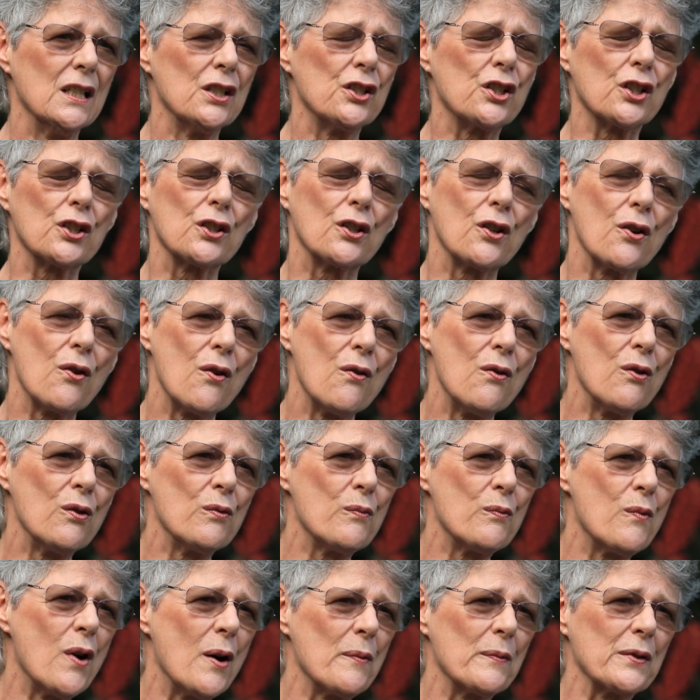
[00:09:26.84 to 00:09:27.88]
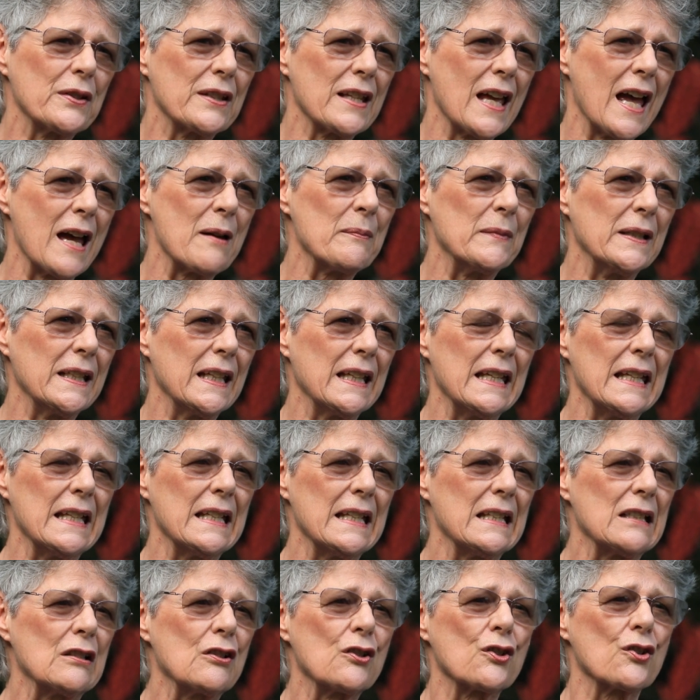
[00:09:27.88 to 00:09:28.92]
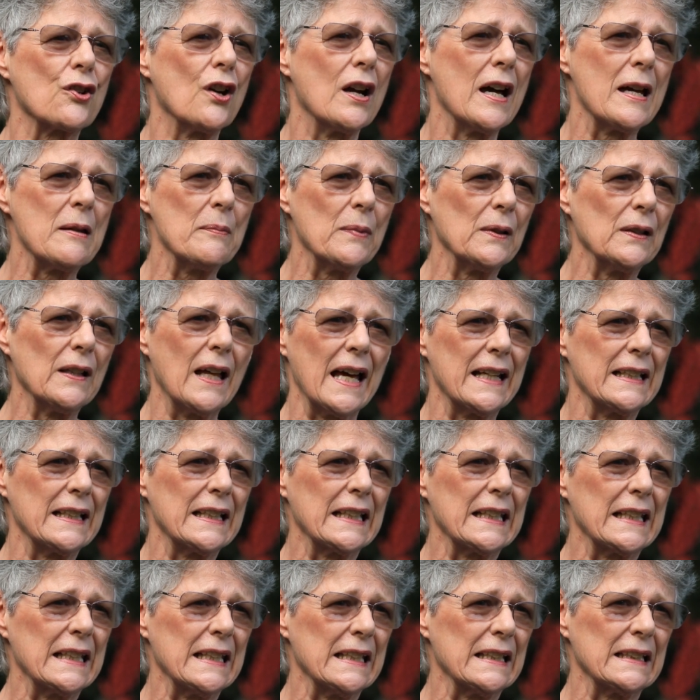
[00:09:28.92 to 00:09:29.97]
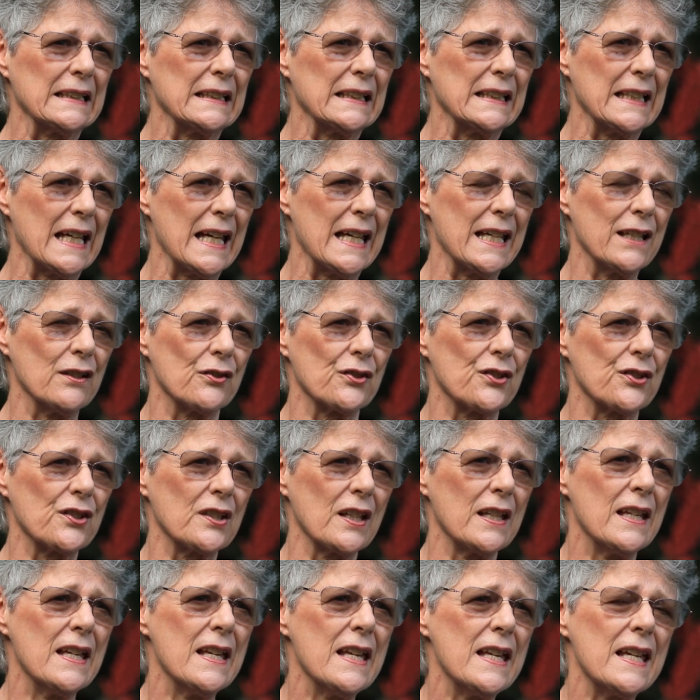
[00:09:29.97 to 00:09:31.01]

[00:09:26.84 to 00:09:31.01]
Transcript: to call what was happening here tribal anarchy and chaos,